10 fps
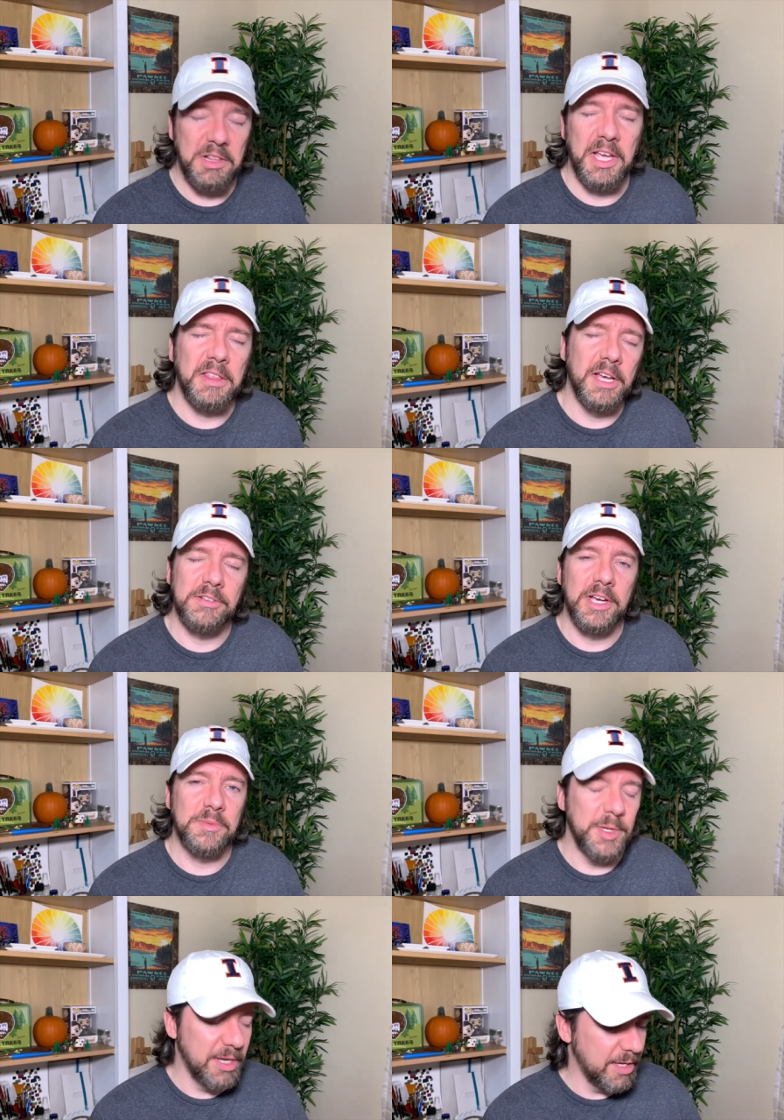Like, that drives
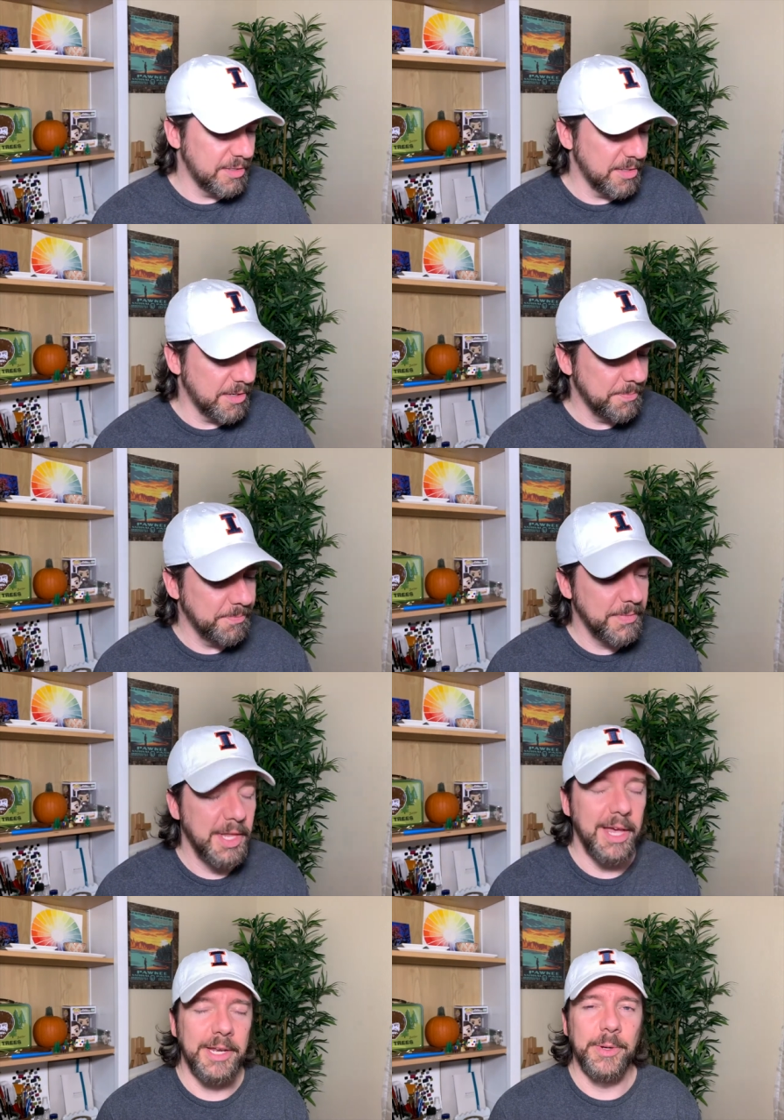me nuts. So
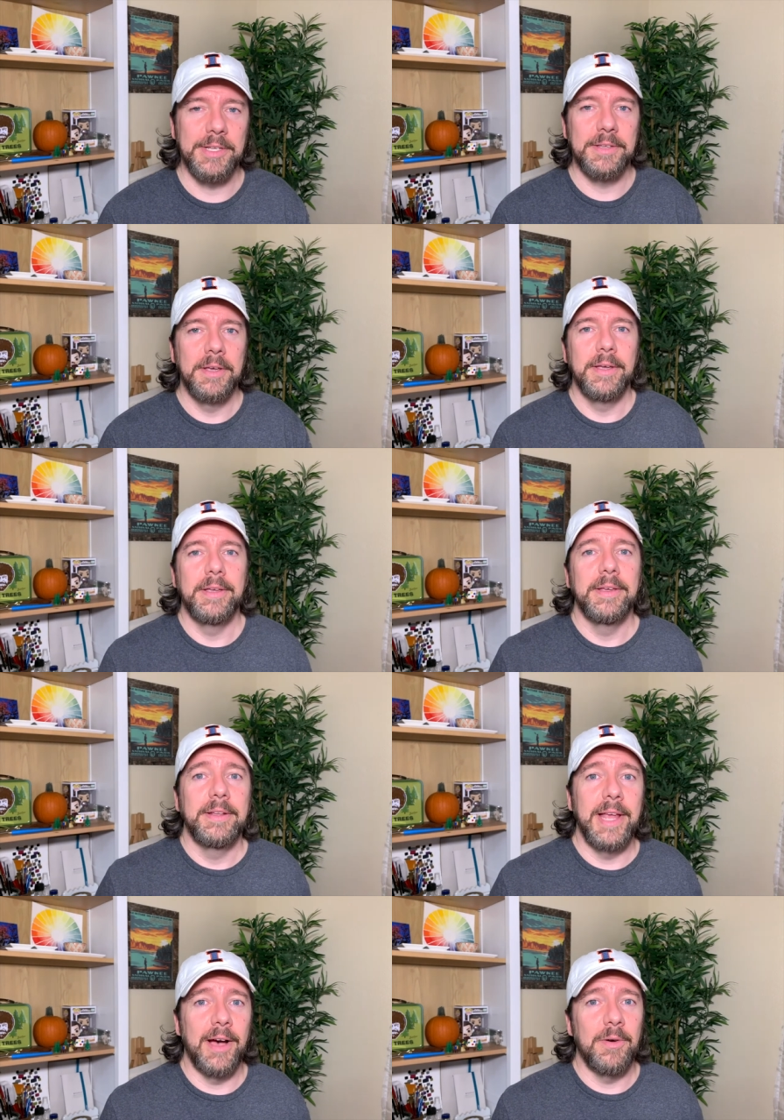anyways,
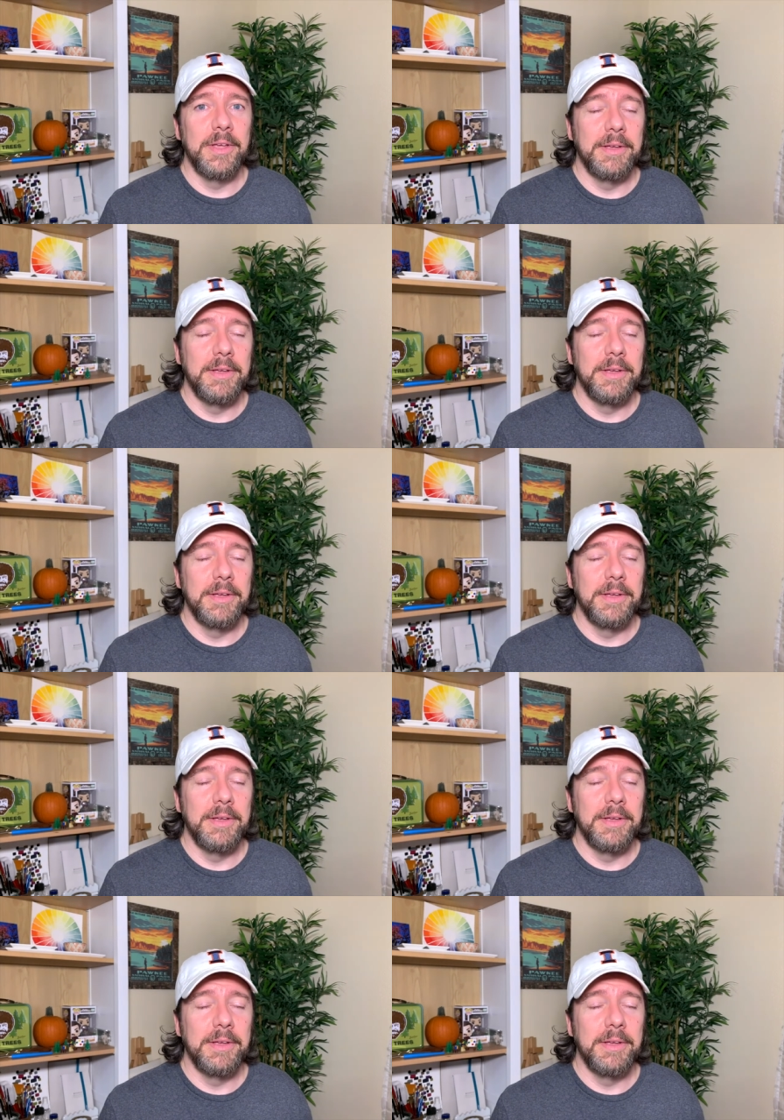now